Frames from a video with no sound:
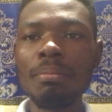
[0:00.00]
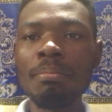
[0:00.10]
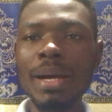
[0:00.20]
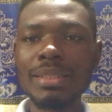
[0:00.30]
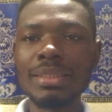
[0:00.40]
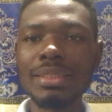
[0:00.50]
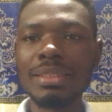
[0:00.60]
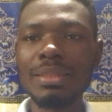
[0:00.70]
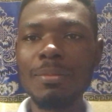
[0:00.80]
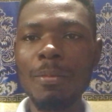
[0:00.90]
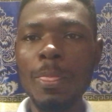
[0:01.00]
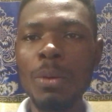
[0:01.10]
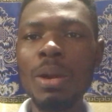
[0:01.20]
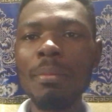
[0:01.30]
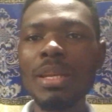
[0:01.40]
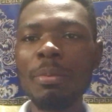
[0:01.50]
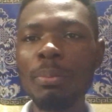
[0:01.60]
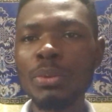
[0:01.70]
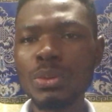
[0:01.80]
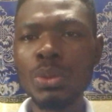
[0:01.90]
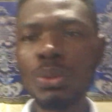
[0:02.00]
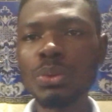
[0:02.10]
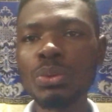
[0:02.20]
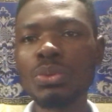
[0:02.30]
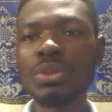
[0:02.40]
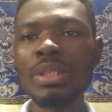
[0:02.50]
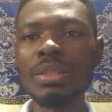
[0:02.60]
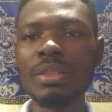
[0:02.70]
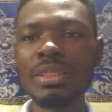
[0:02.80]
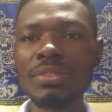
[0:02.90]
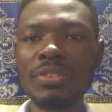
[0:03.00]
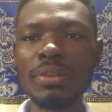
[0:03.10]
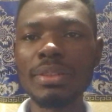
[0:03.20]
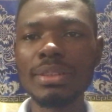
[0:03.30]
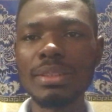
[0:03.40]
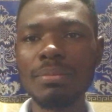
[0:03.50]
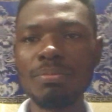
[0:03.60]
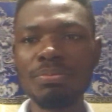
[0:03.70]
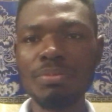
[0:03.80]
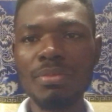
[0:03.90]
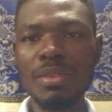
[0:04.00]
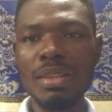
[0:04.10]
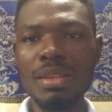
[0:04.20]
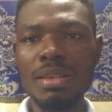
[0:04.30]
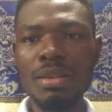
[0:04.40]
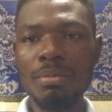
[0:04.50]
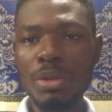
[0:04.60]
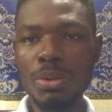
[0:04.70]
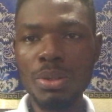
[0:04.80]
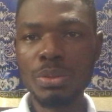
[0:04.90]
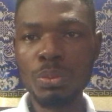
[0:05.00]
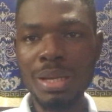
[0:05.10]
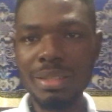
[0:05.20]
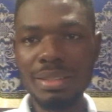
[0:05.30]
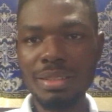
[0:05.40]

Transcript: But why many people choose to trade on this forest? Because one,